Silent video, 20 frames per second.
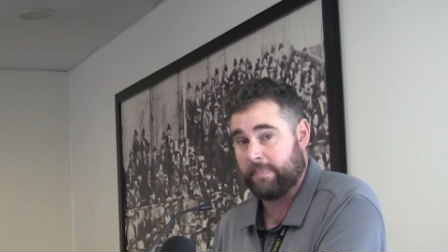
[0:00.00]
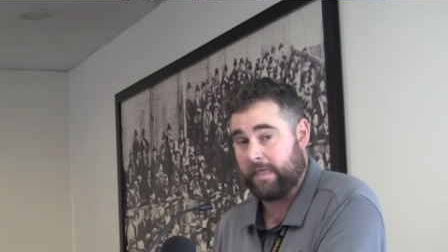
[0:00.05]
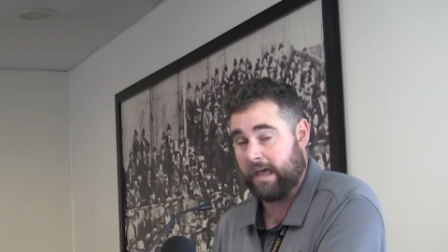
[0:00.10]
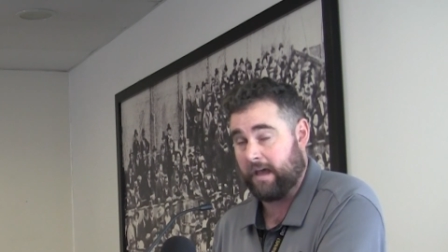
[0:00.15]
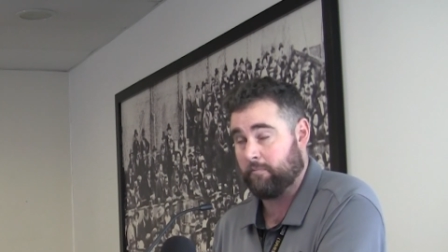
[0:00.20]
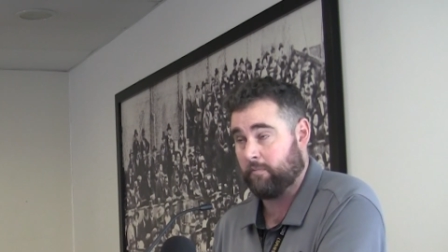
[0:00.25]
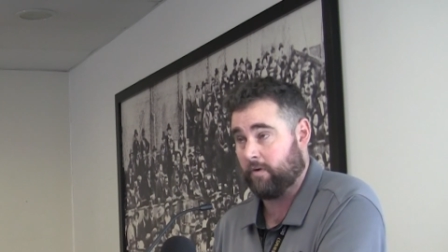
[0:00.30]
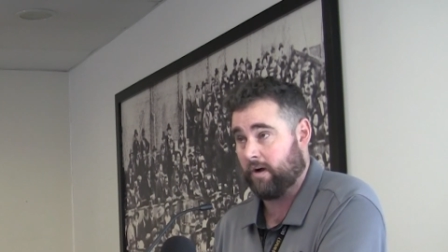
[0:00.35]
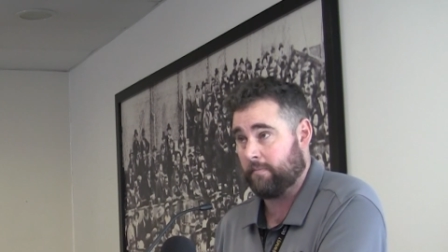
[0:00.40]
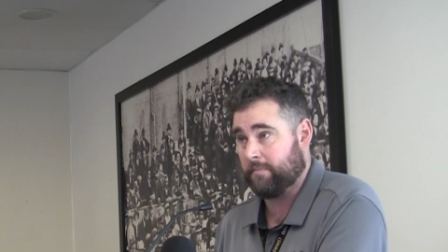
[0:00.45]

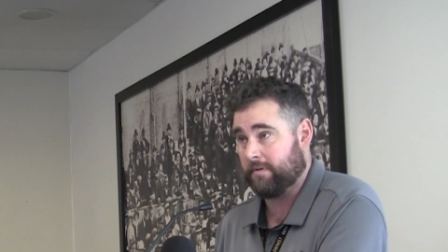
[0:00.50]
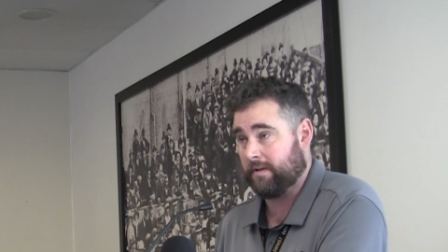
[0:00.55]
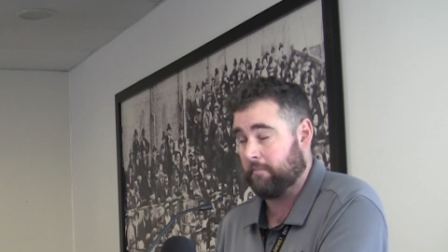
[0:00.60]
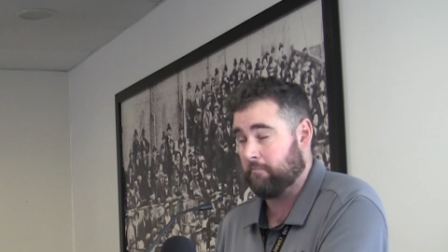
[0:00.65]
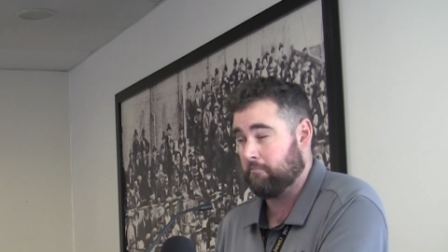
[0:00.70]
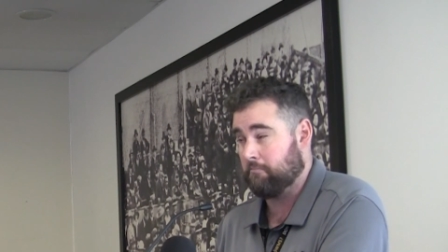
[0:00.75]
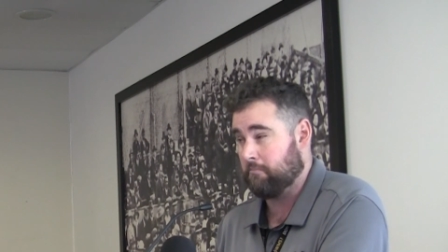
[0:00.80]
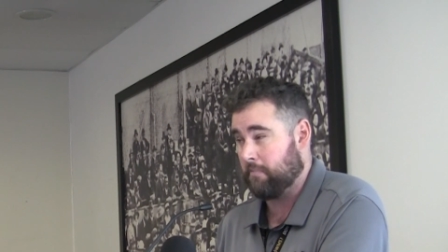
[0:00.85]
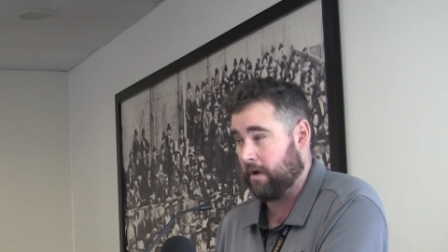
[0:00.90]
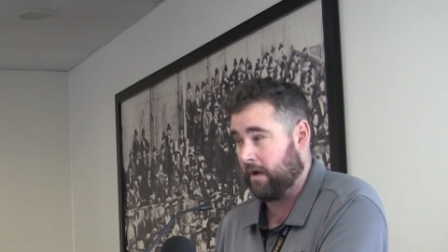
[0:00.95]
that might be
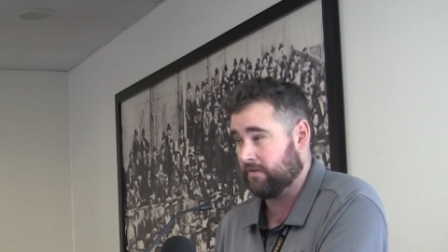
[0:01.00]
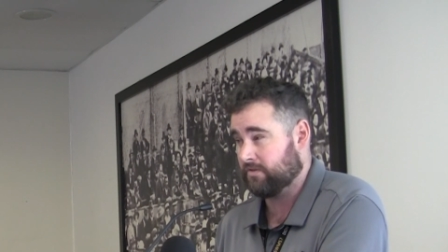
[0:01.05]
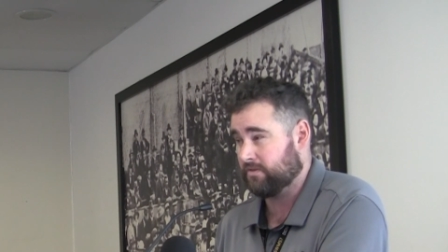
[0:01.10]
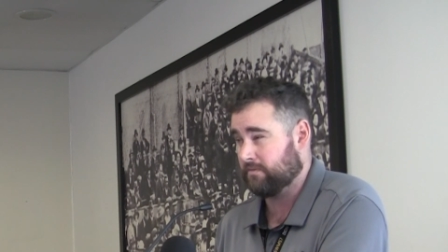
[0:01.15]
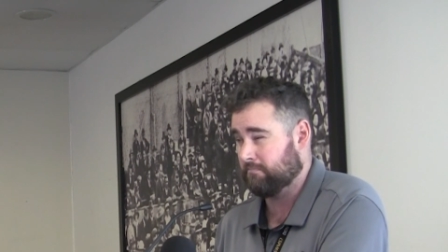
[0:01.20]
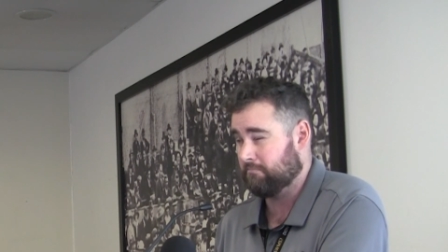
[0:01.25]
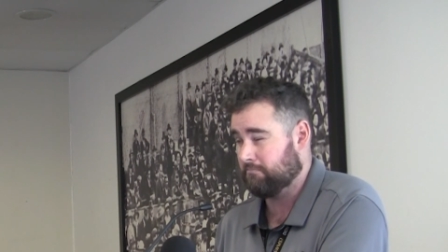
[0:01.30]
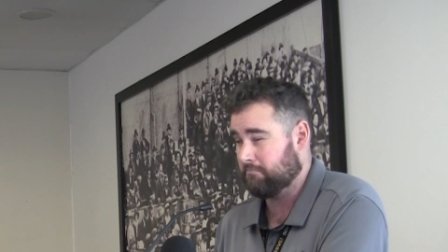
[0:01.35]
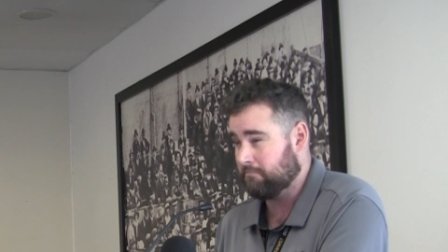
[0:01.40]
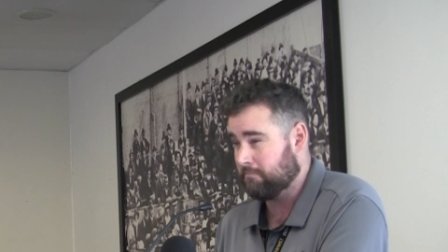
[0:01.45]
a
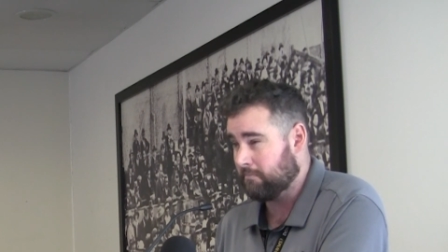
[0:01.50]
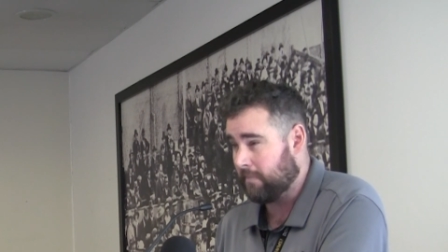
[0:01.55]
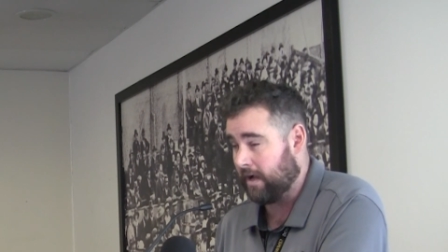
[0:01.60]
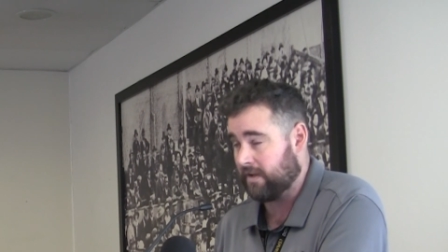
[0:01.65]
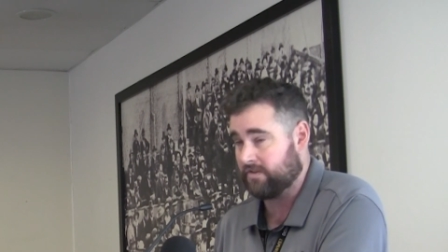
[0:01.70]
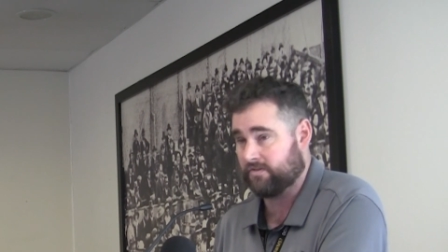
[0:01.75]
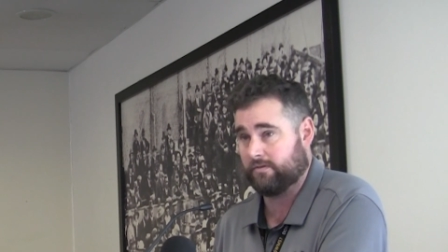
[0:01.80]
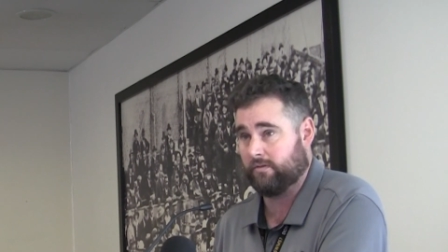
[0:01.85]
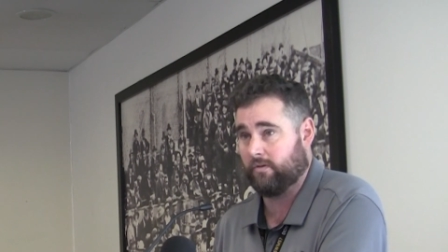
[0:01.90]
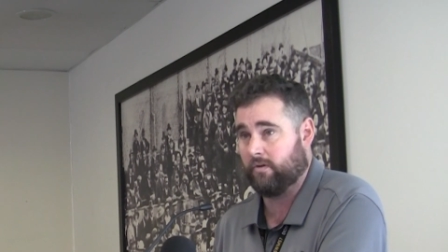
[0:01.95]
much,
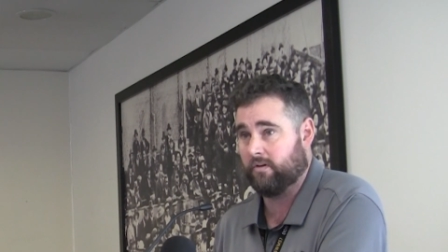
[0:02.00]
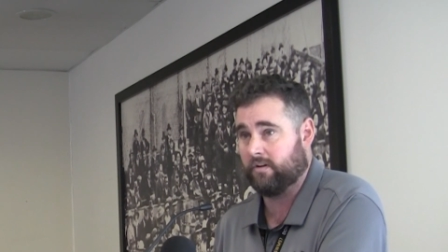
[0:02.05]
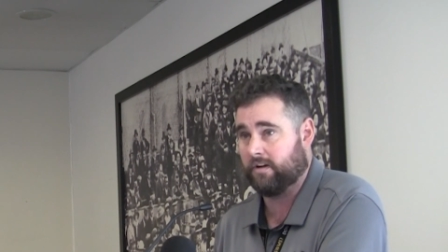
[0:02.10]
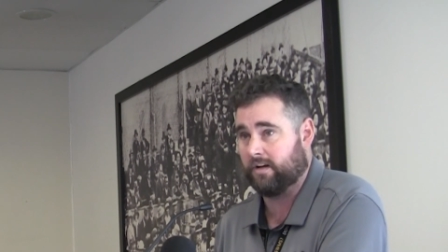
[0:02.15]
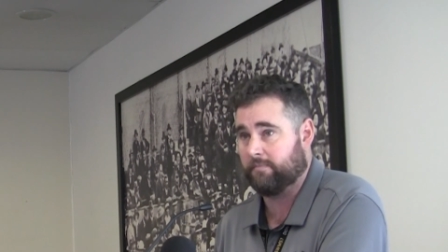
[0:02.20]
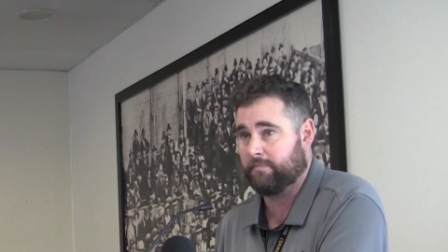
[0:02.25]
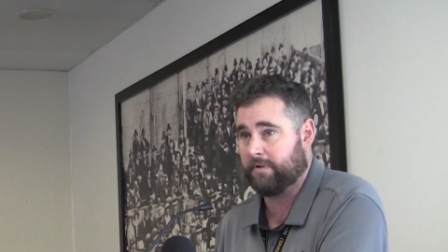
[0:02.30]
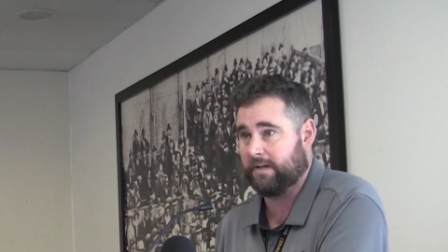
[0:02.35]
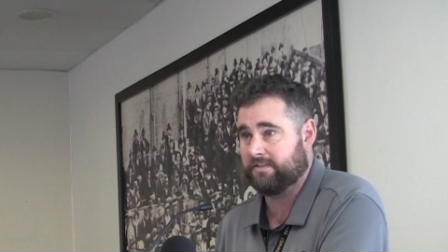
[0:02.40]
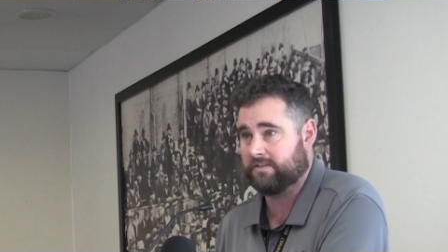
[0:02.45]
much
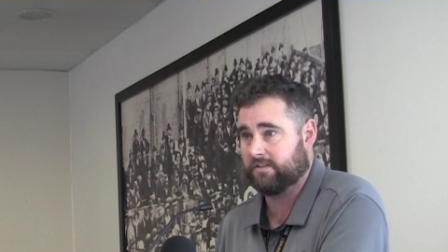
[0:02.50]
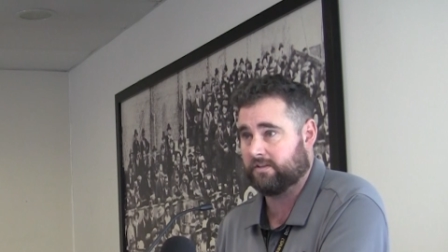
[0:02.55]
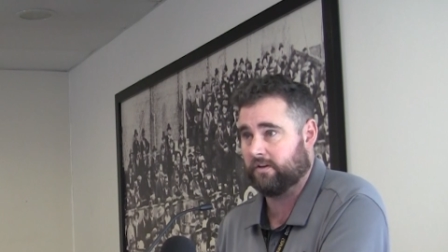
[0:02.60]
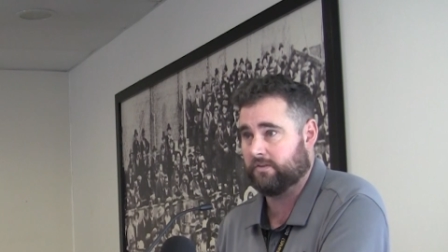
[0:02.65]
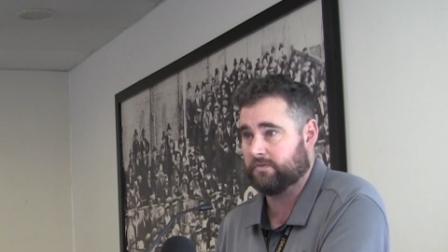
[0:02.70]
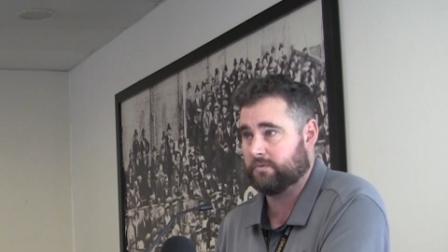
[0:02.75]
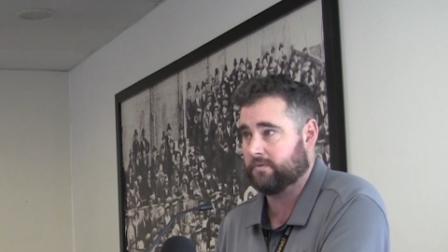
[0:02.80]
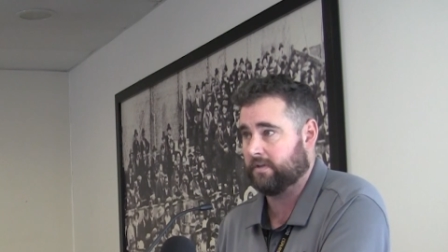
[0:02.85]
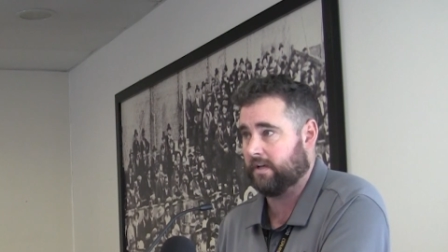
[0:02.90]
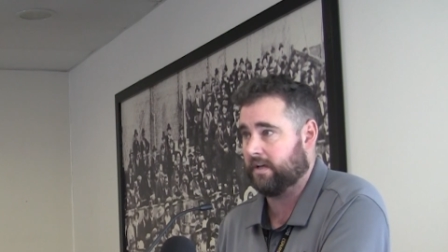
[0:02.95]
longer piece of
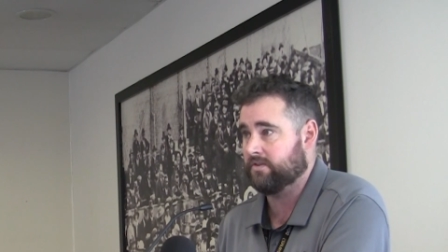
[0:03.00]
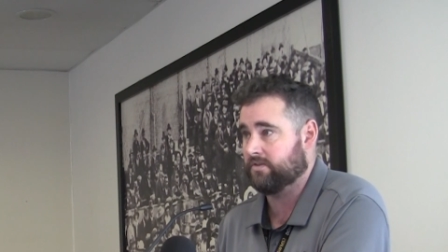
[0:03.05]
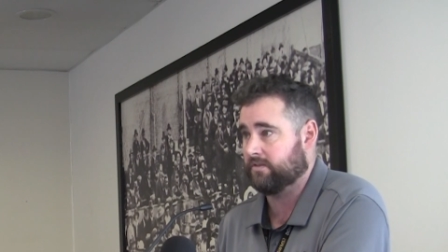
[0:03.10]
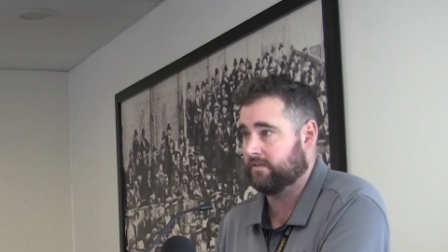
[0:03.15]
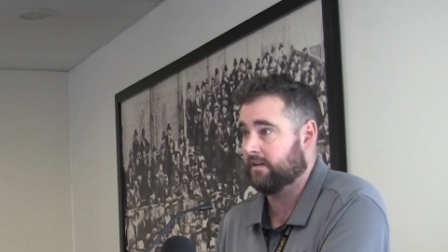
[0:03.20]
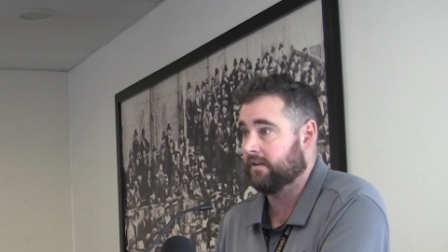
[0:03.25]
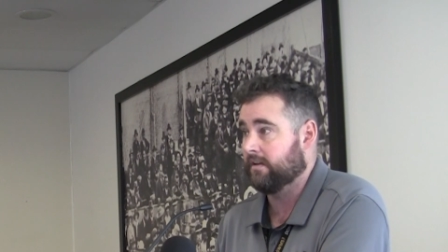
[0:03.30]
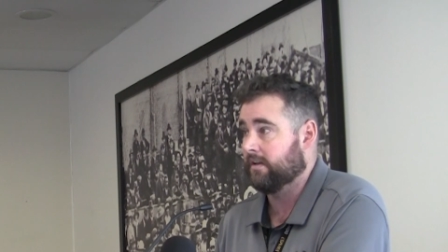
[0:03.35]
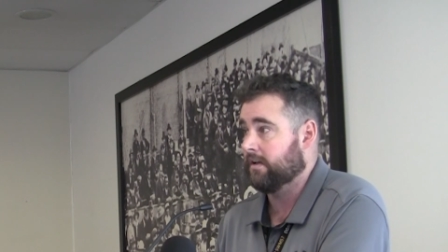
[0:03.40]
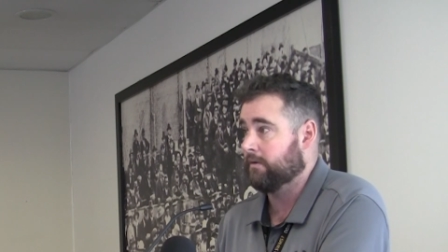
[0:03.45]

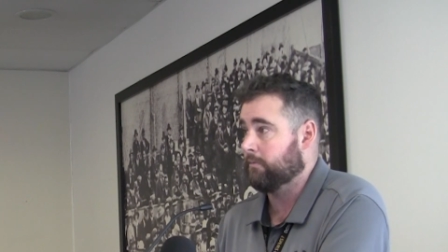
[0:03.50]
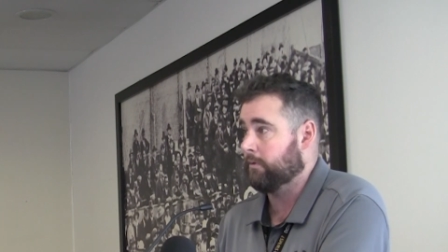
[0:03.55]
consultation.